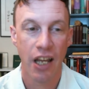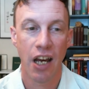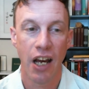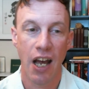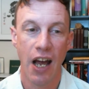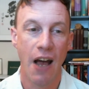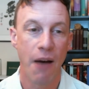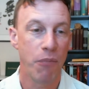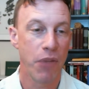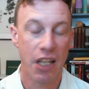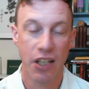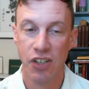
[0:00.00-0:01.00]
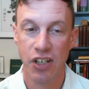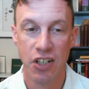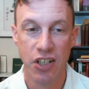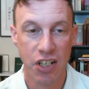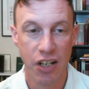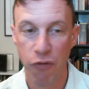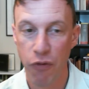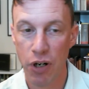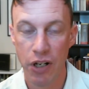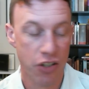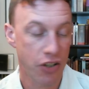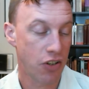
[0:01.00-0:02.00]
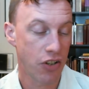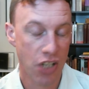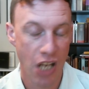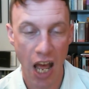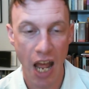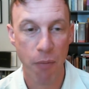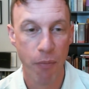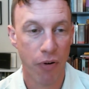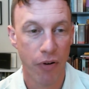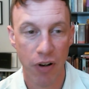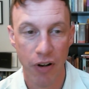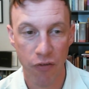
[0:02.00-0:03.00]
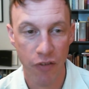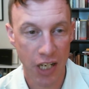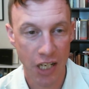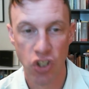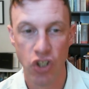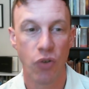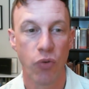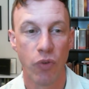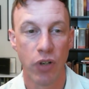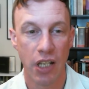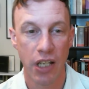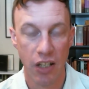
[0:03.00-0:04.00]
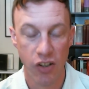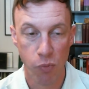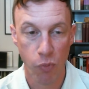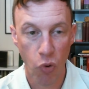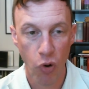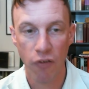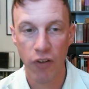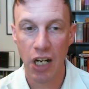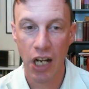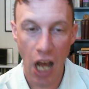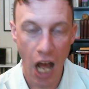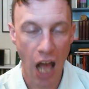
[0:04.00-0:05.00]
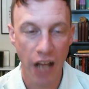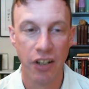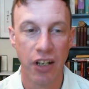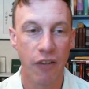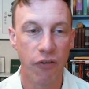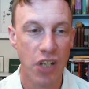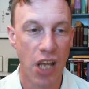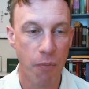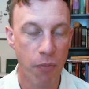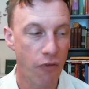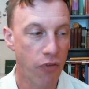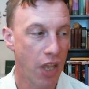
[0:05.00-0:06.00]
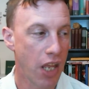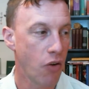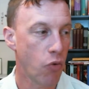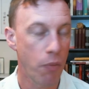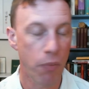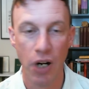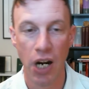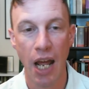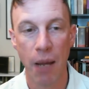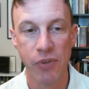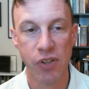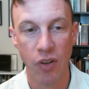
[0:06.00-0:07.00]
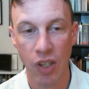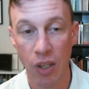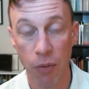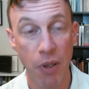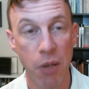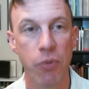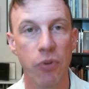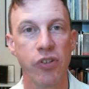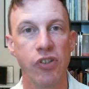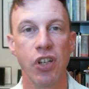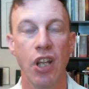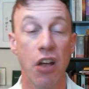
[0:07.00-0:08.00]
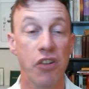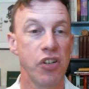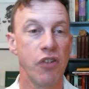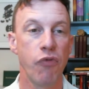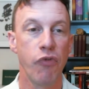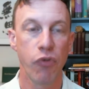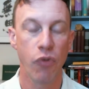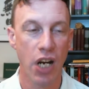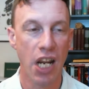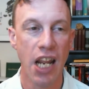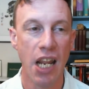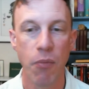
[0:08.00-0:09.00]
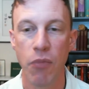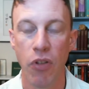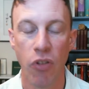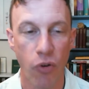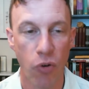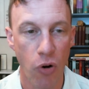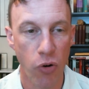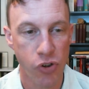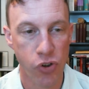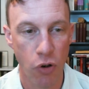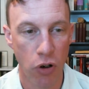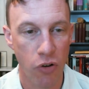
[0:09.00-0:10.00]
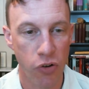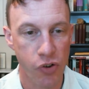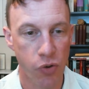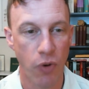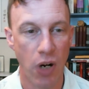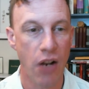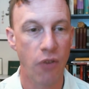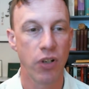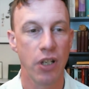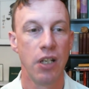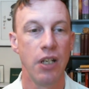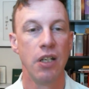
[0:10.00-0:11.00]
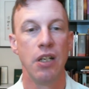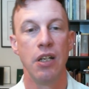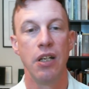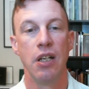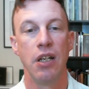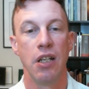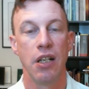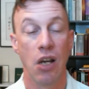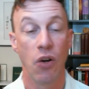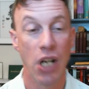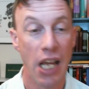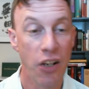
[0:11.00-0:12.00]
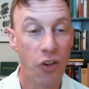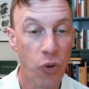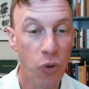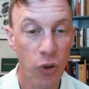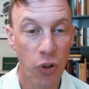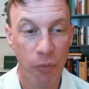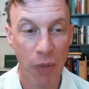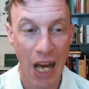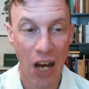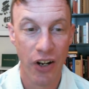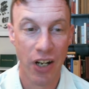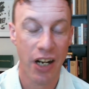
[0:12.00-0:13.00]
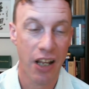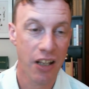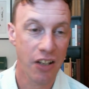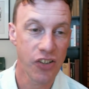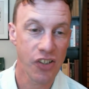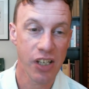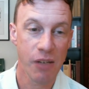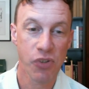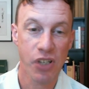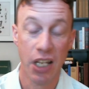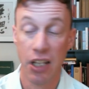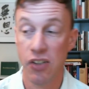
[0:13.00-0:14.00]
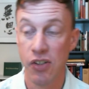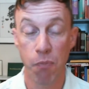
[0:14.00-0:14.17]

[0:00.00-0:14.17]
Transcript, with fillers: Um, it's a different type of issue. It's more of a cognitive type of thing, or perhaps something that people discuss and frame their own struggles around. Now, when I Googled about it, it seems like it's